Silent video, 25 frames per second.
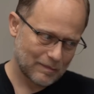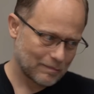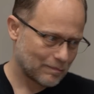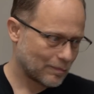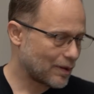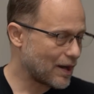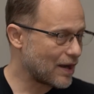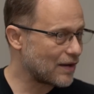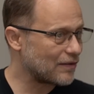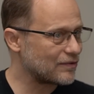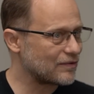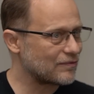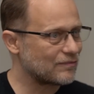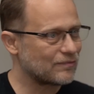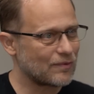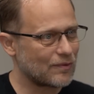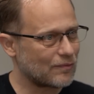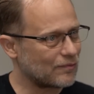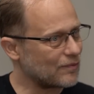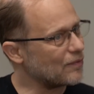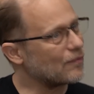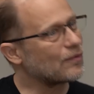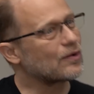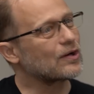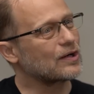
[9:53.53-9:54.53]
proud of
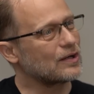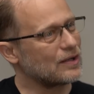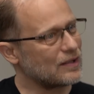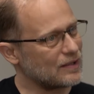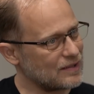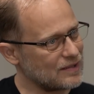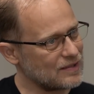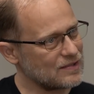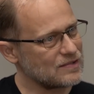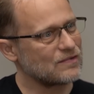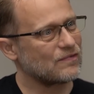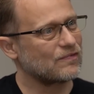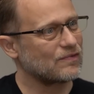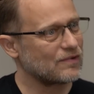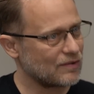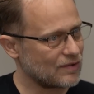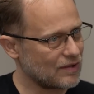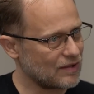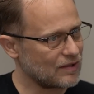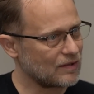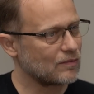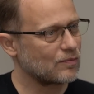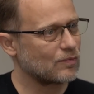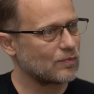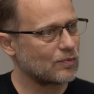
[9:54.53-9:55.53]
what we work on and to feel
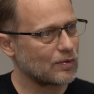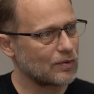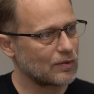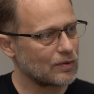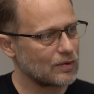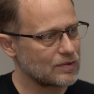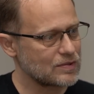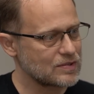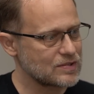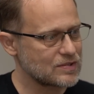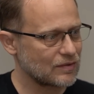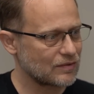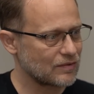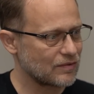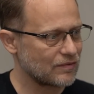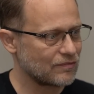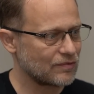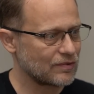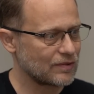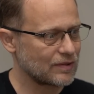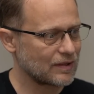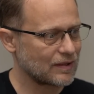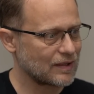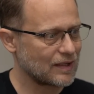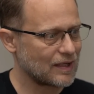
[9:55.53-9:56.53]
like we're
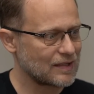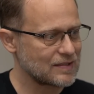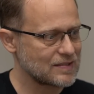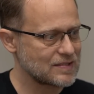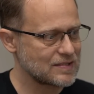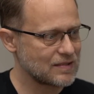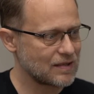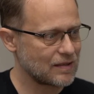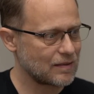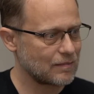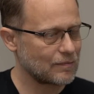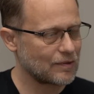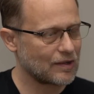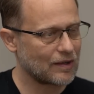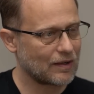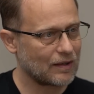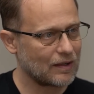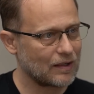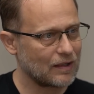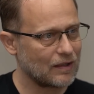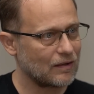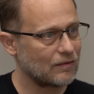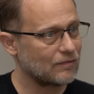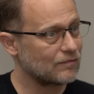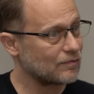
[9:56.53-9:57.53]
delivering that same
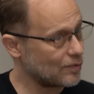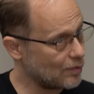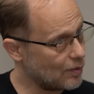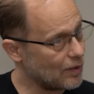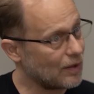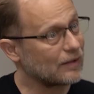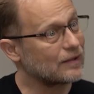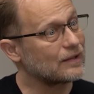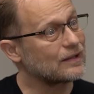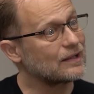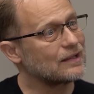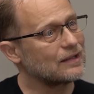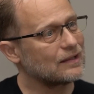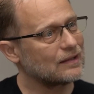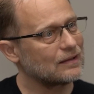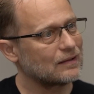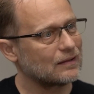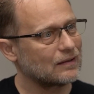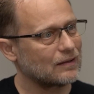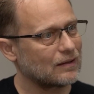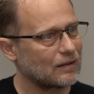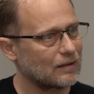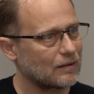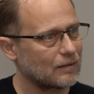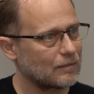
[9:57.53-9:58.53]
kind of quality.
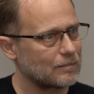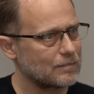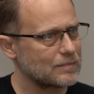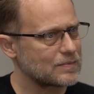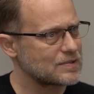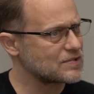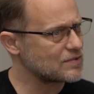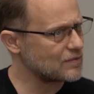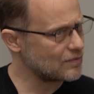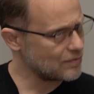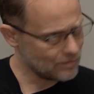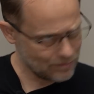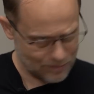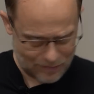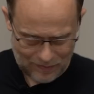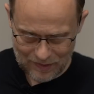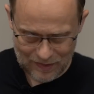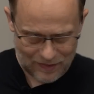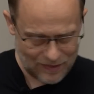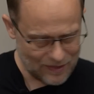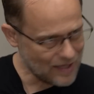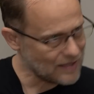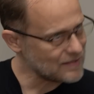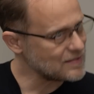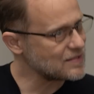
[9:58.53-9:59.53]
So
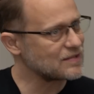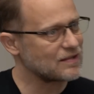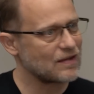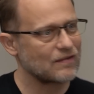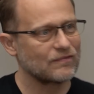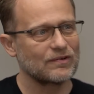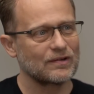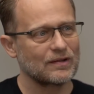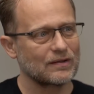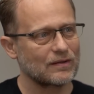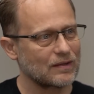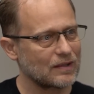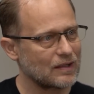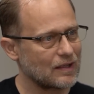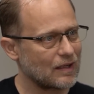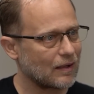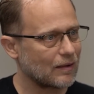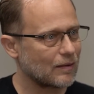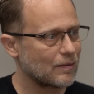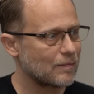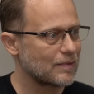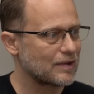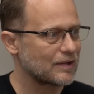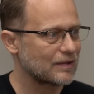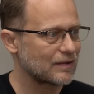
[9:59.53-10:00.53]
that's definitely an
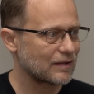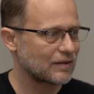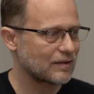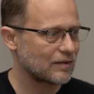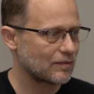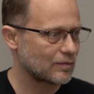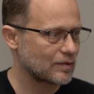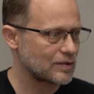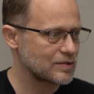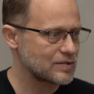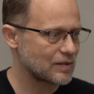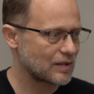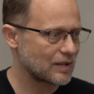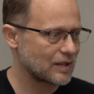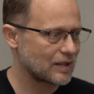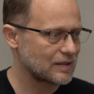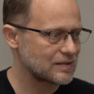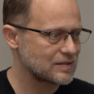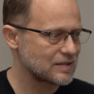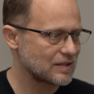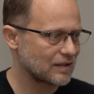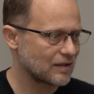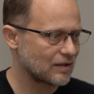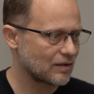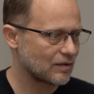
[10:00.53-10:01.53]
element that we're trying
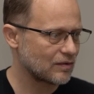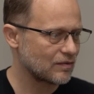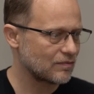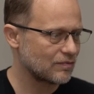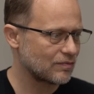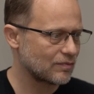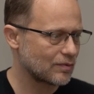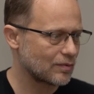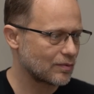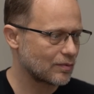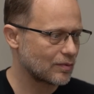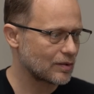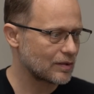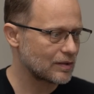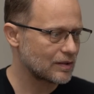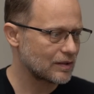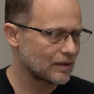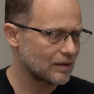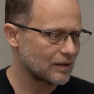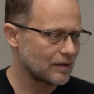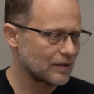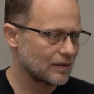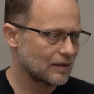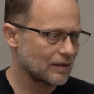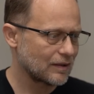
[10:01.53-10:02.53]
to carry forward.
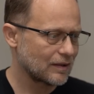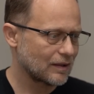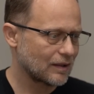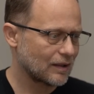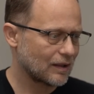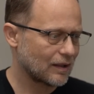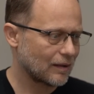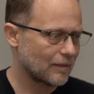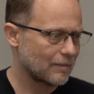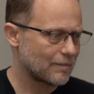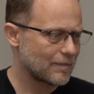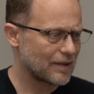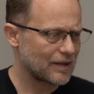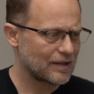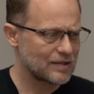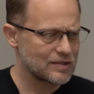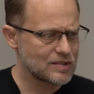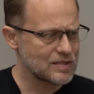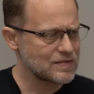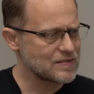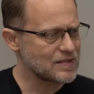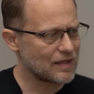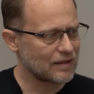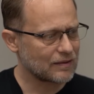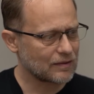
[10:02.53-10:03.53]
And
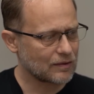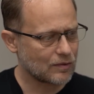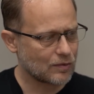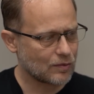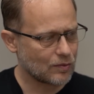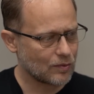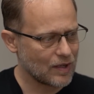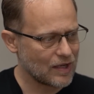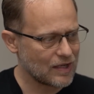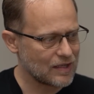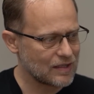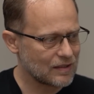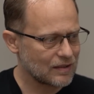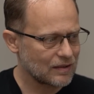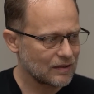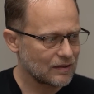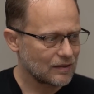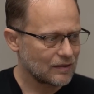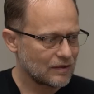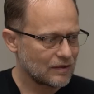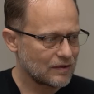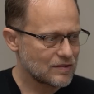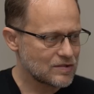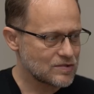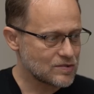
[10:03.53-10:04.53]
just that great
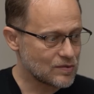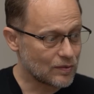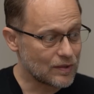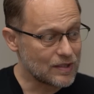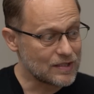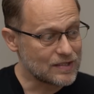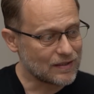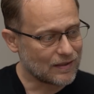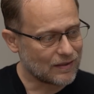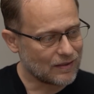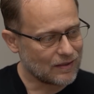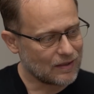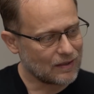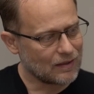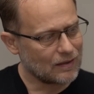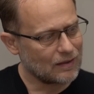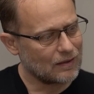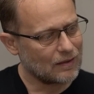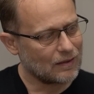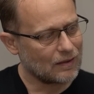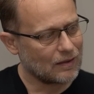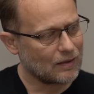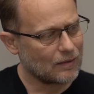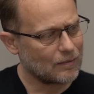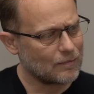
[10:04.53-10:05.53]
storytelling
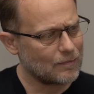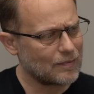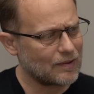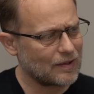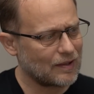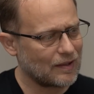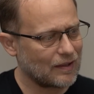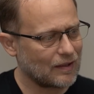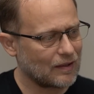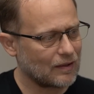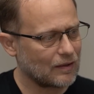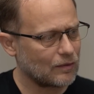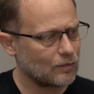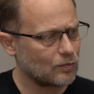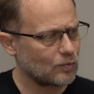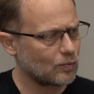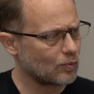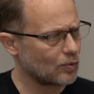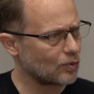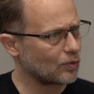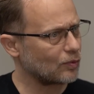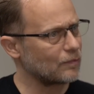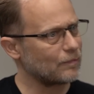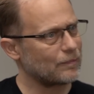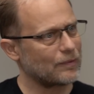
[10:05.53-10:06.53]
and
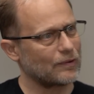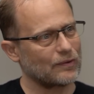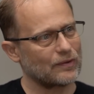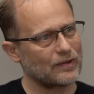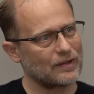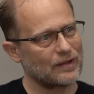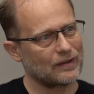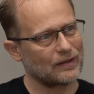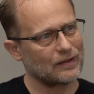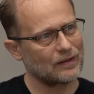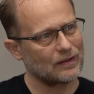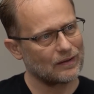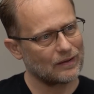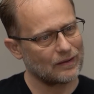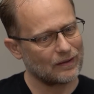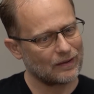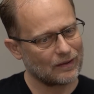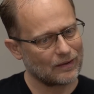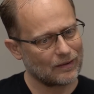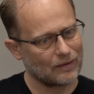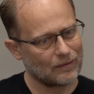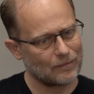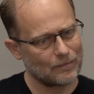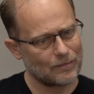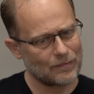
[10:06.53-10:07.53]
world building
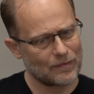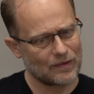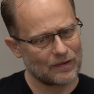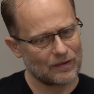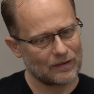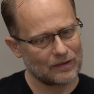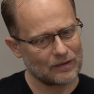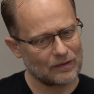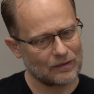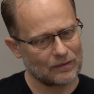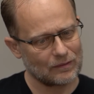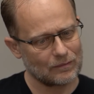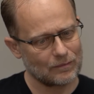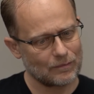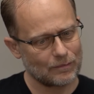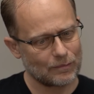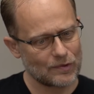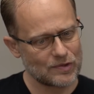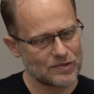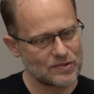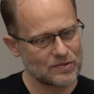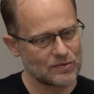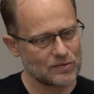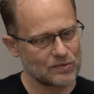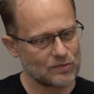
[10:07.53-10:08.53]
that
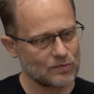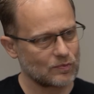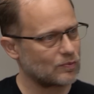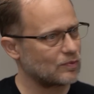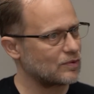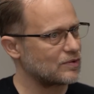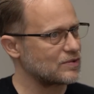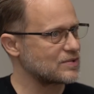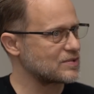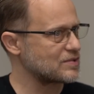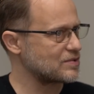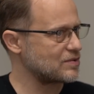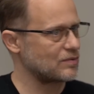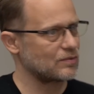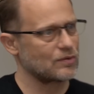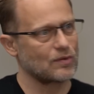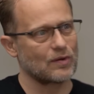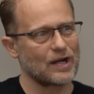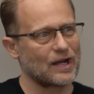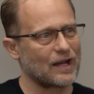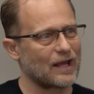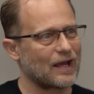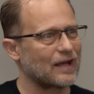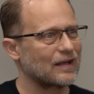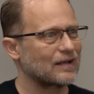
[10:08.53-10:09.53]
Blizzard was so
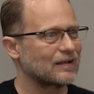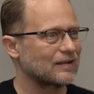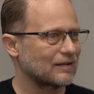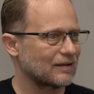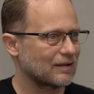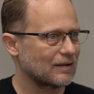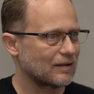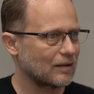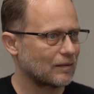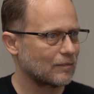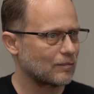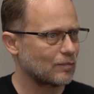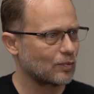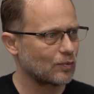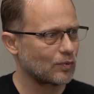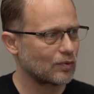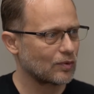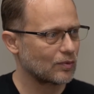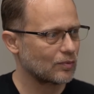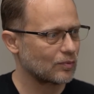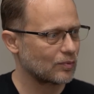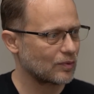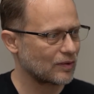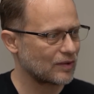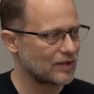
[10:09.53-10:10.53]
great at.
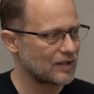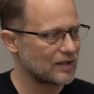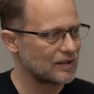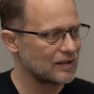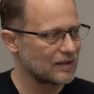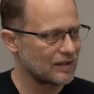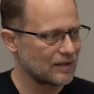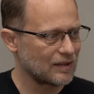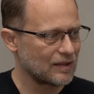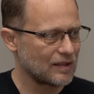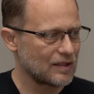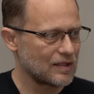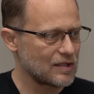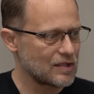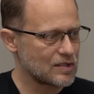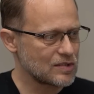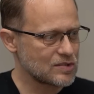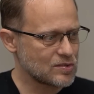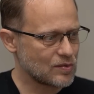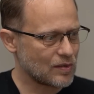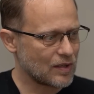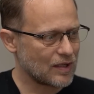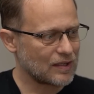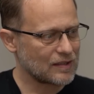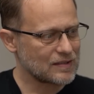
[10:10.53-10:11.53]
We're really
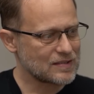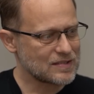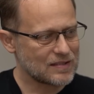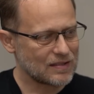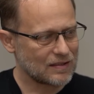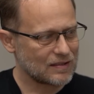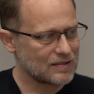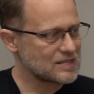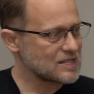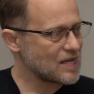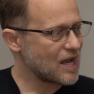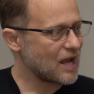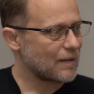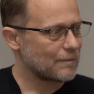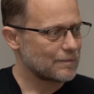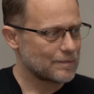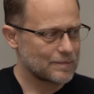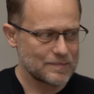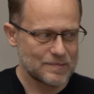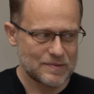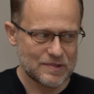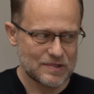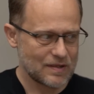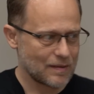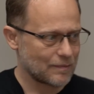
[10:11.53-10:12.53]
trying to
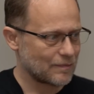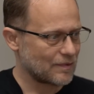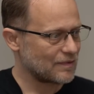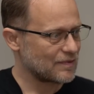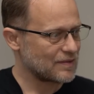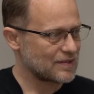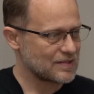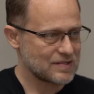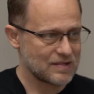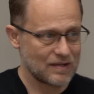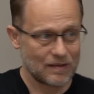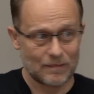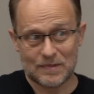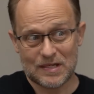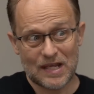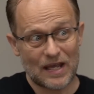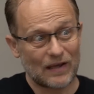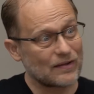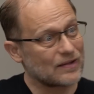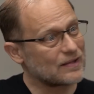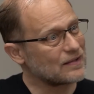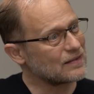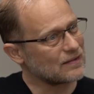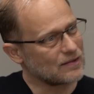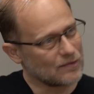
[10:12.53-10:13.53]
tap some of the same
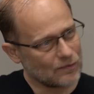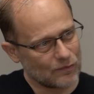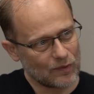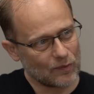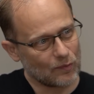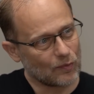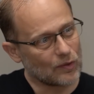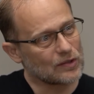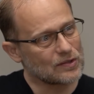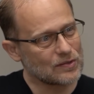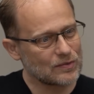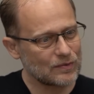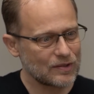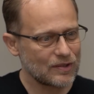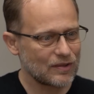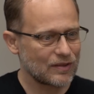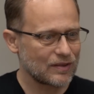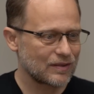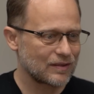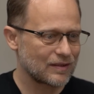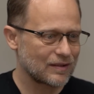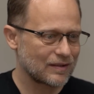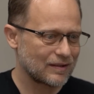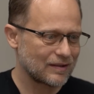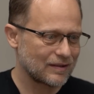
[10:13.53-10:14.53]
talent that we worked with
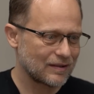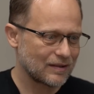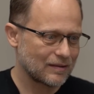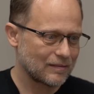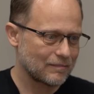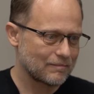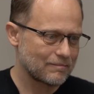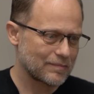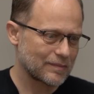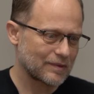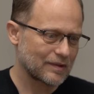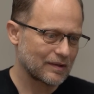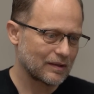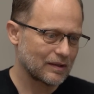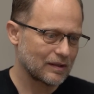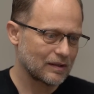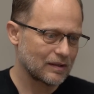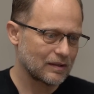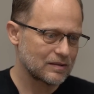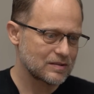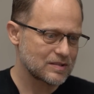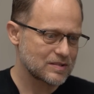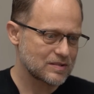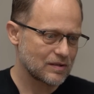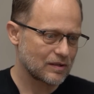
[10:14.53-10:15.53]
on
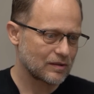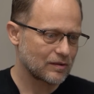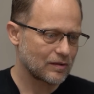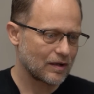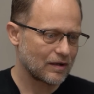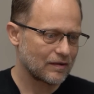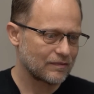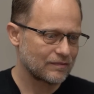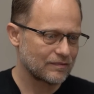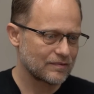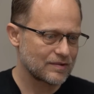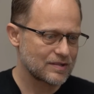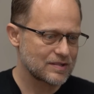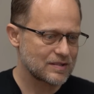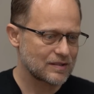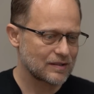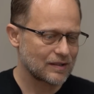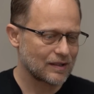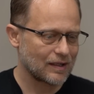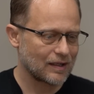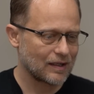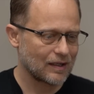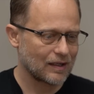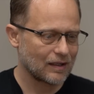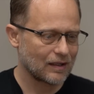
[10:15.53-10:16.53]
Starcraft
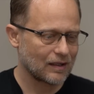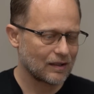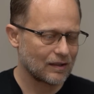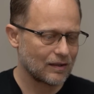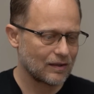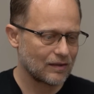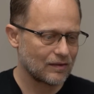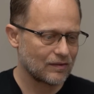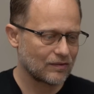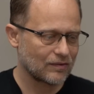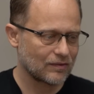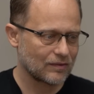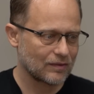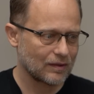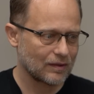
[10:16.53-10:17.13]
and